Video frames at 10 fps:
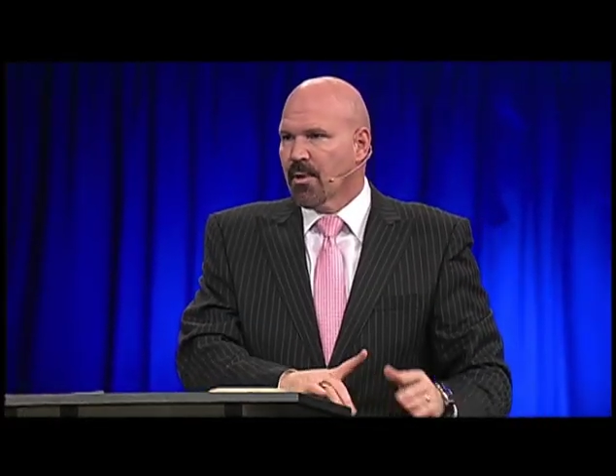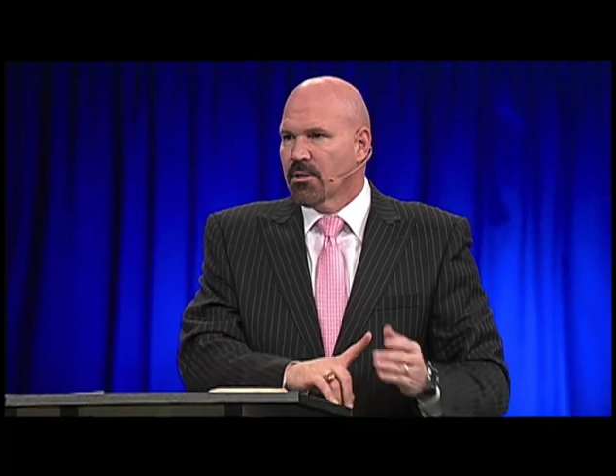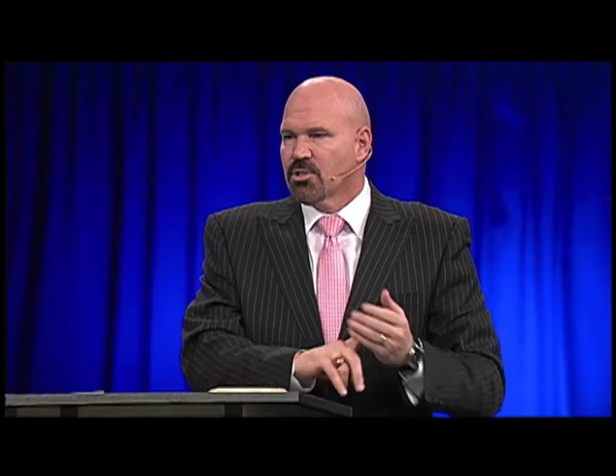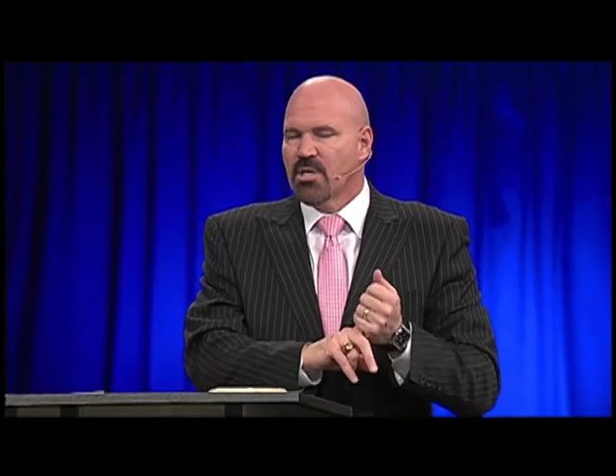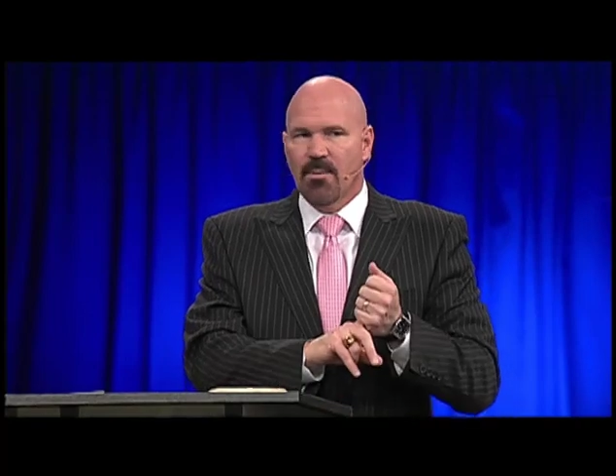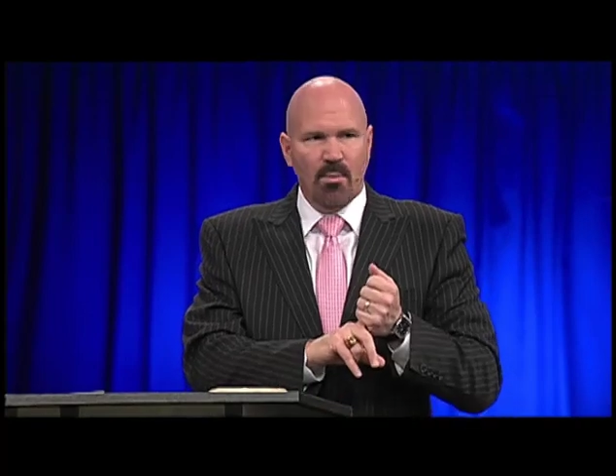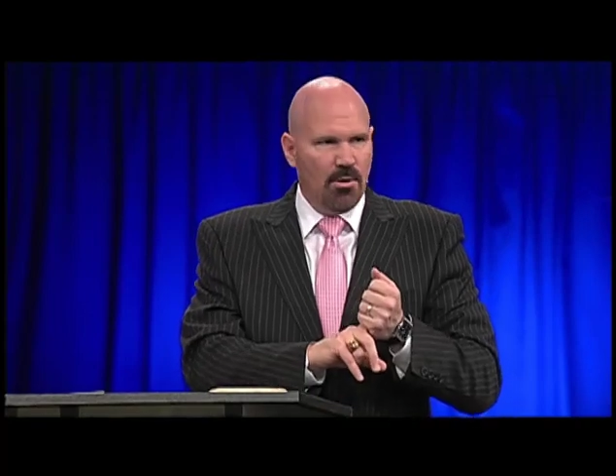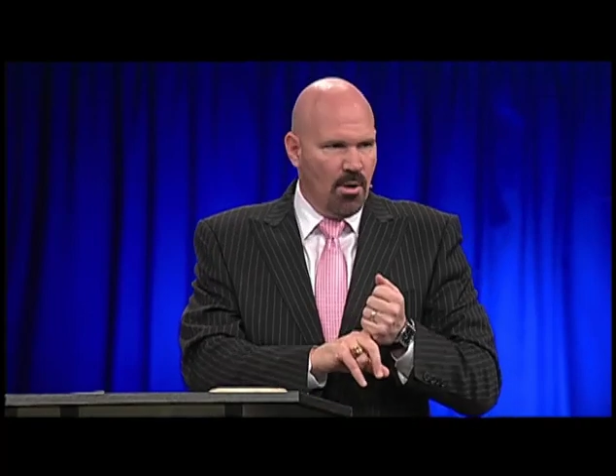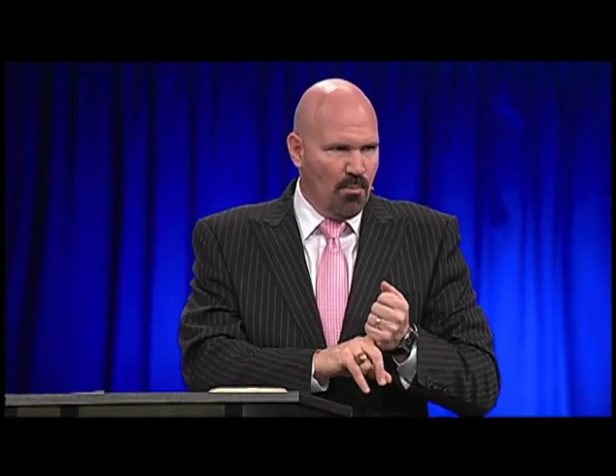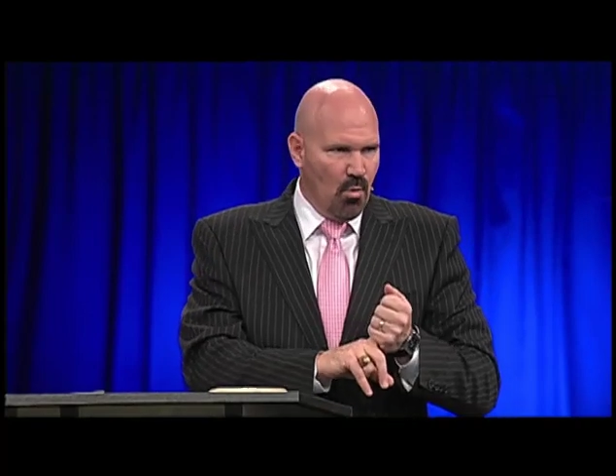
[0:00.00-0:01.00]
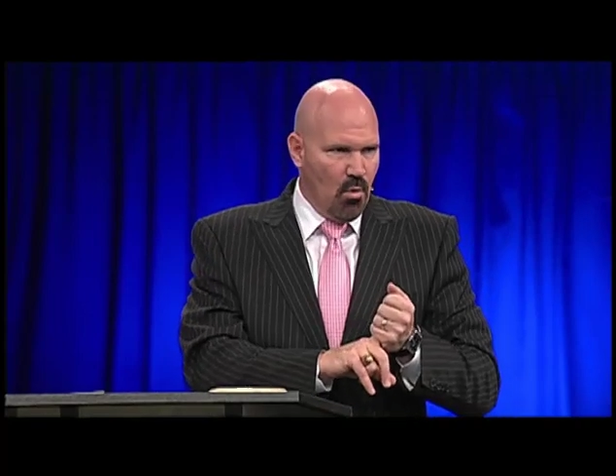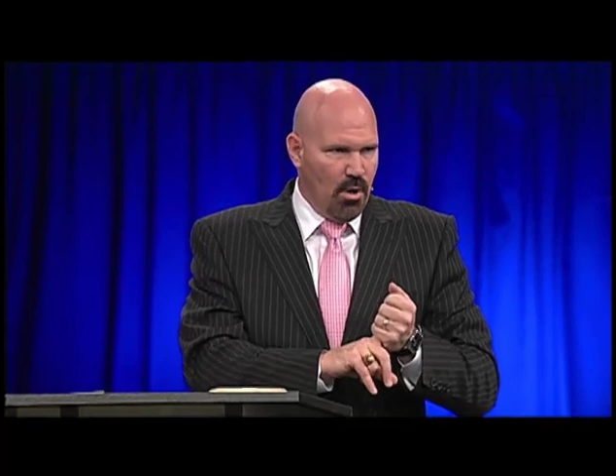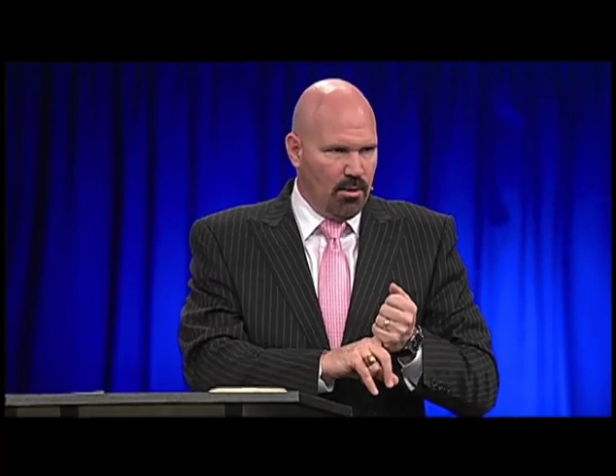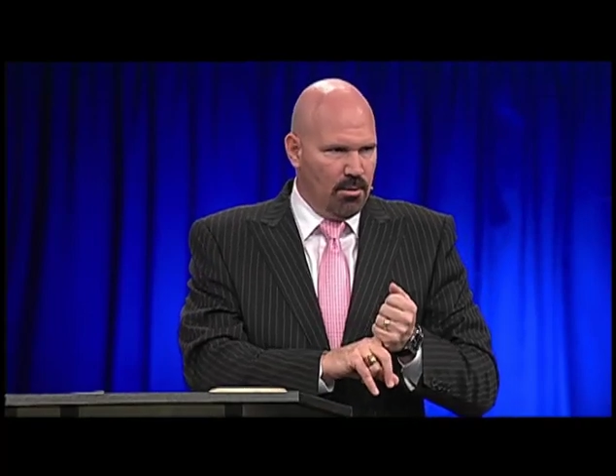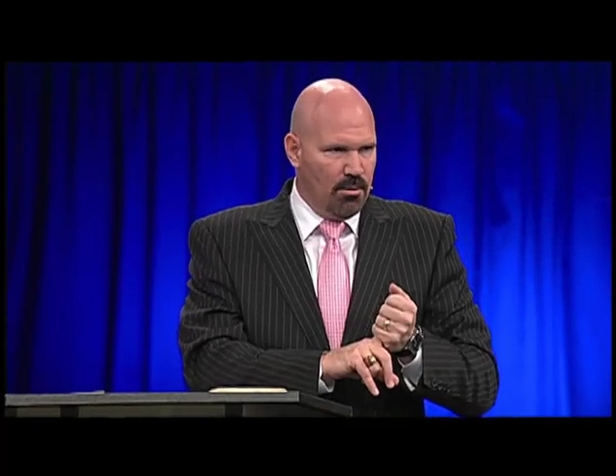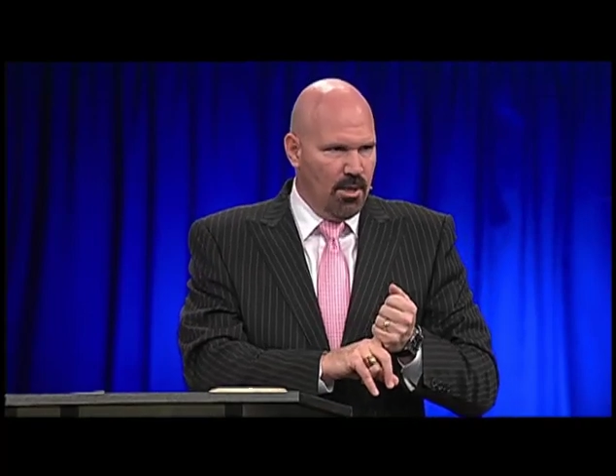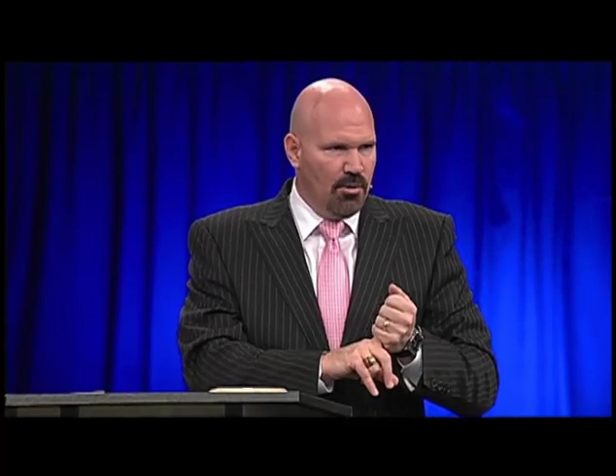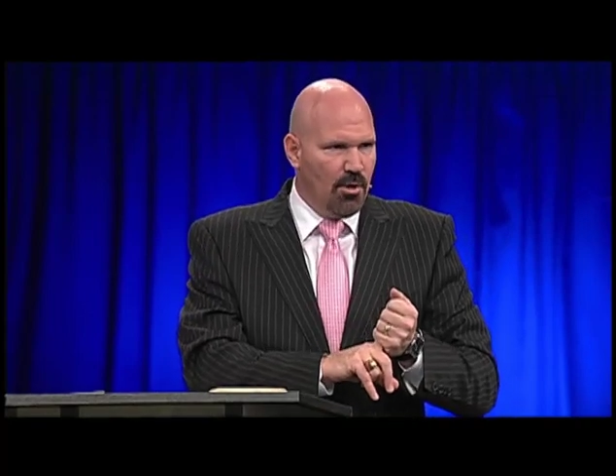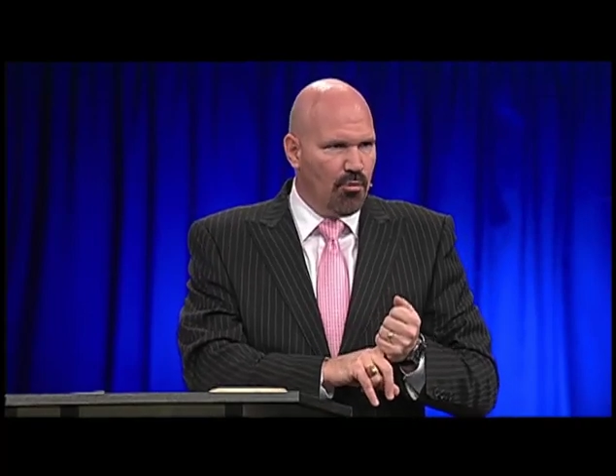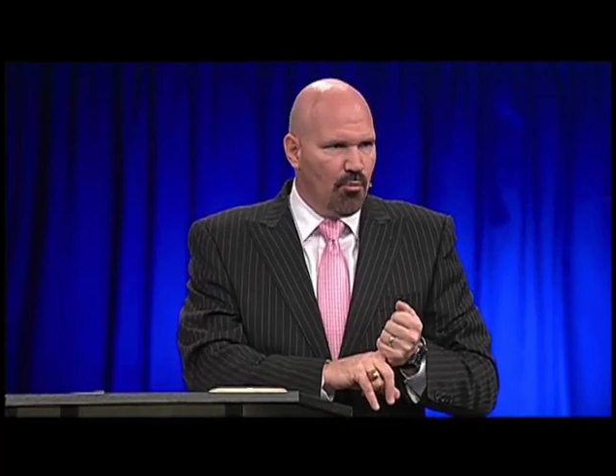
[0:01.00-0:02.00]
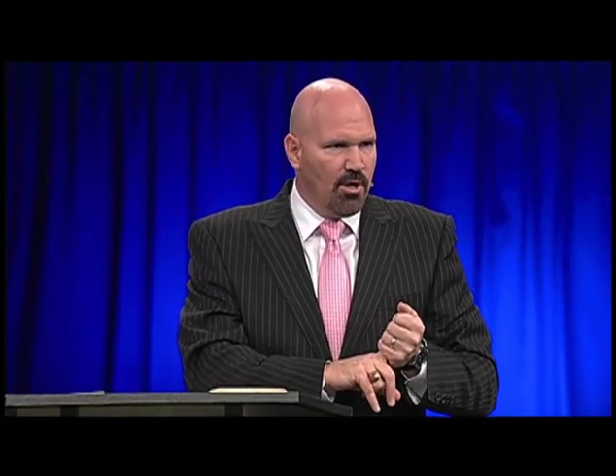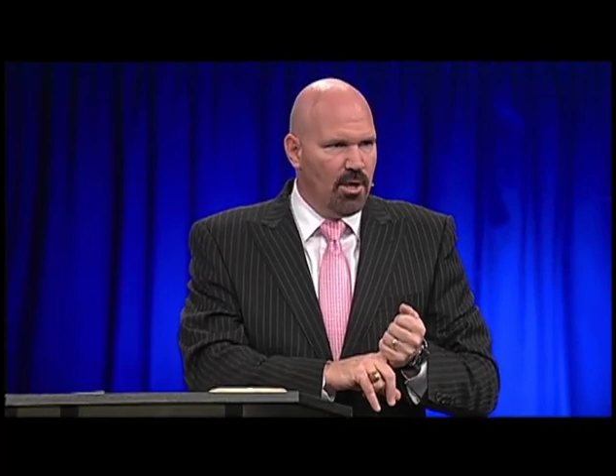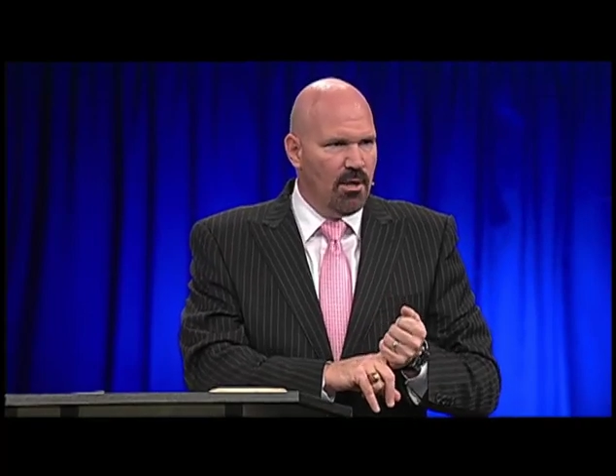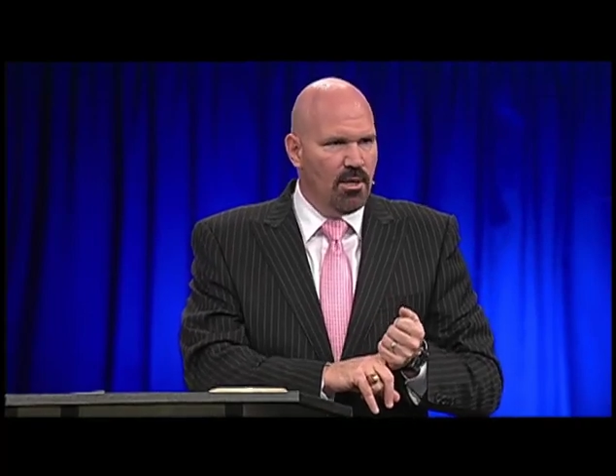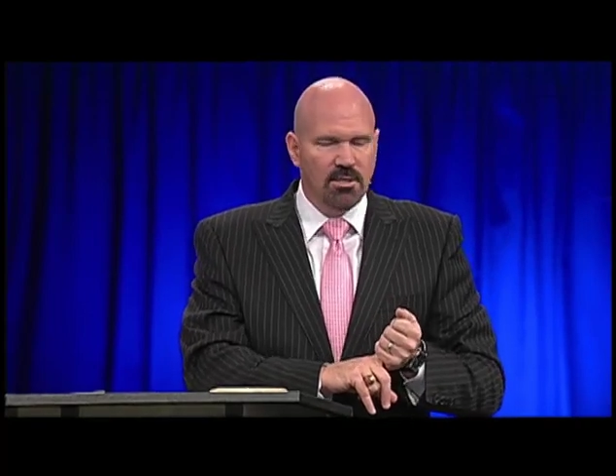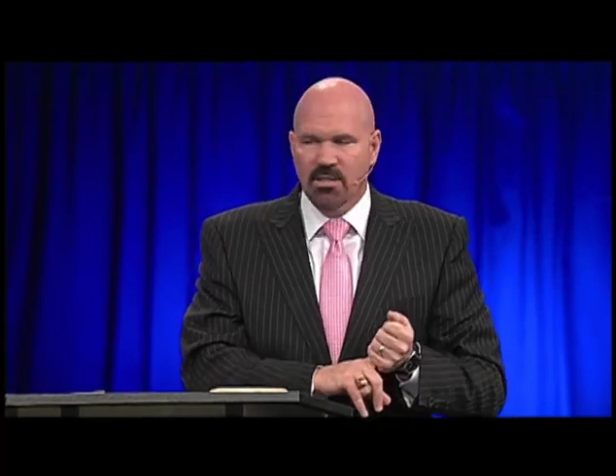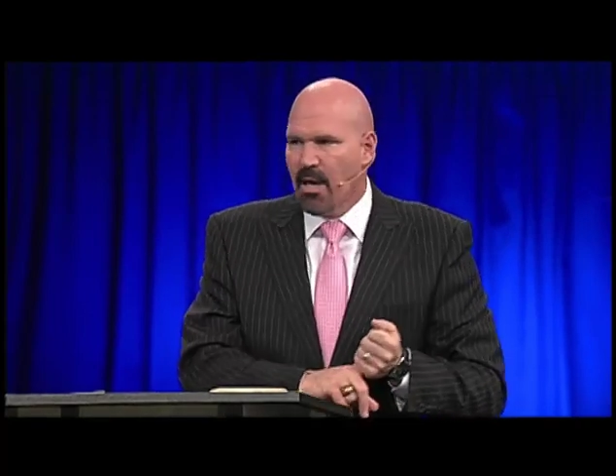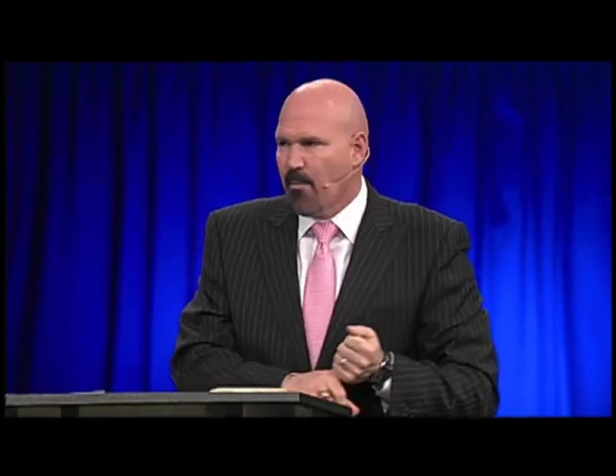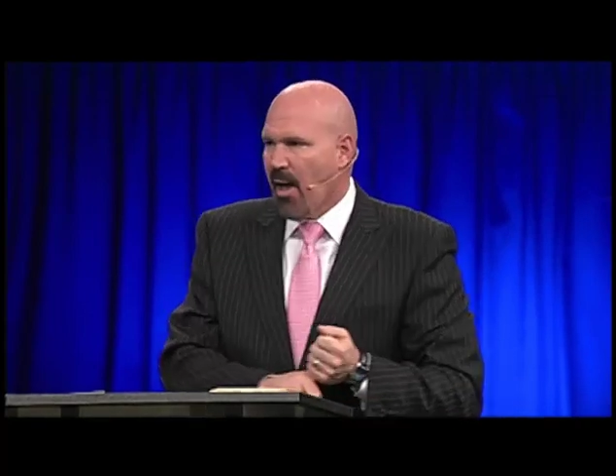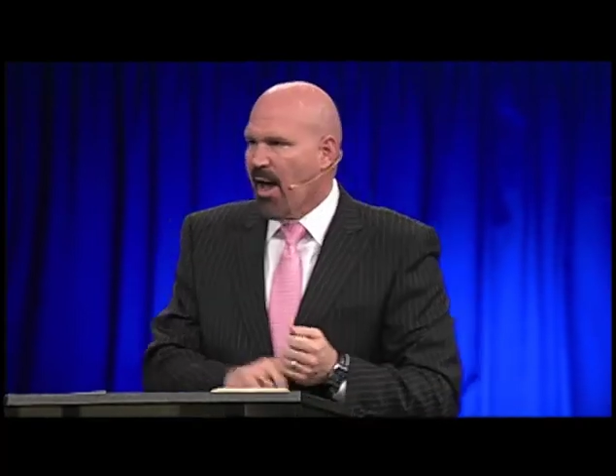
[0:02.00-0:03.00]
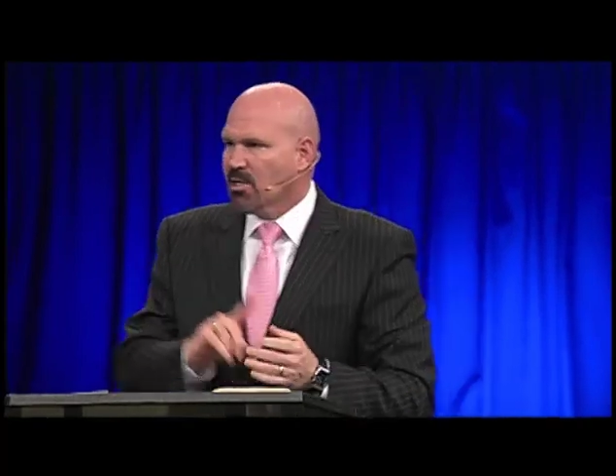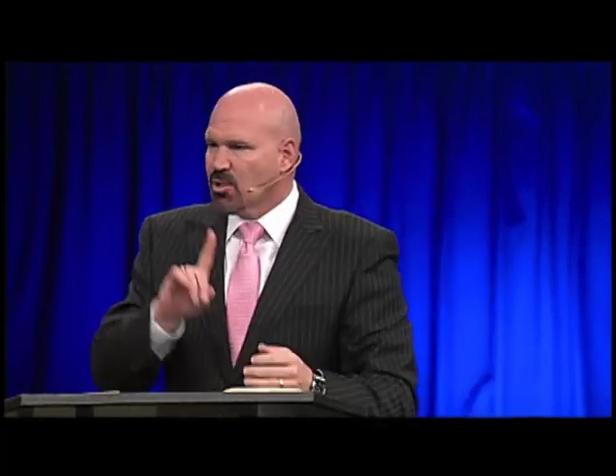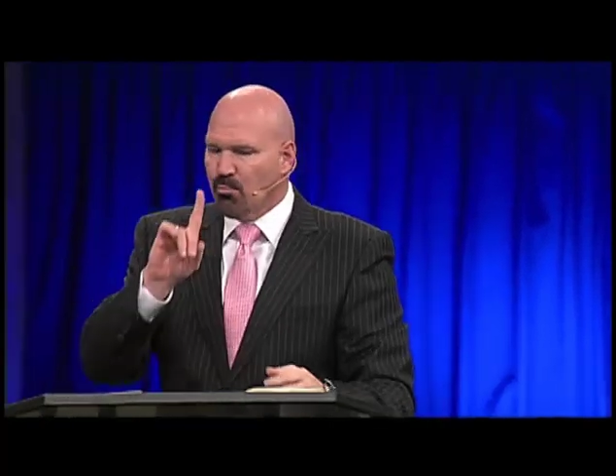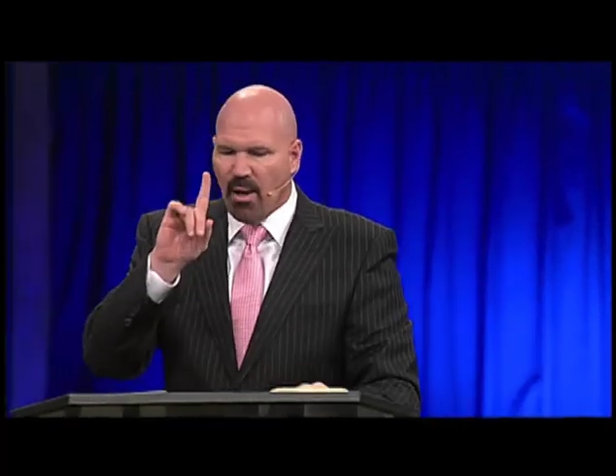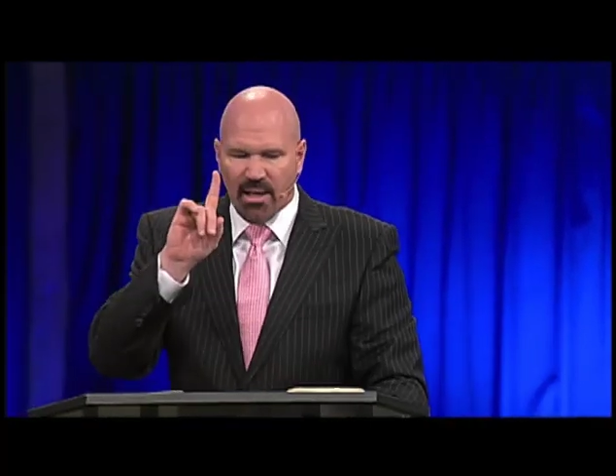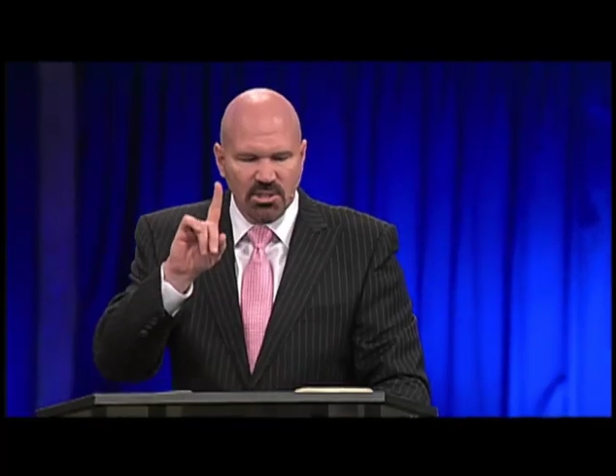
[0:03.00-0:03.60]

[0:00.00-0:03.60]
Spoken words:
Step number one in the three-step action plan.